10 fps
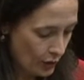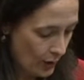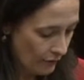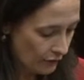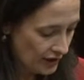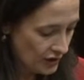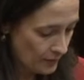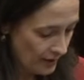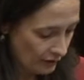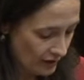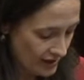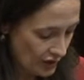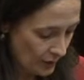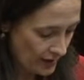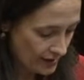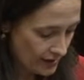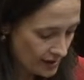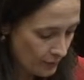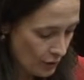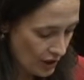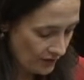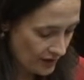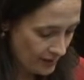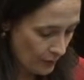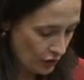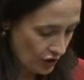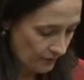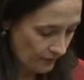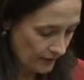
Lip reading: who have written to me in recent weeks in support of this motion,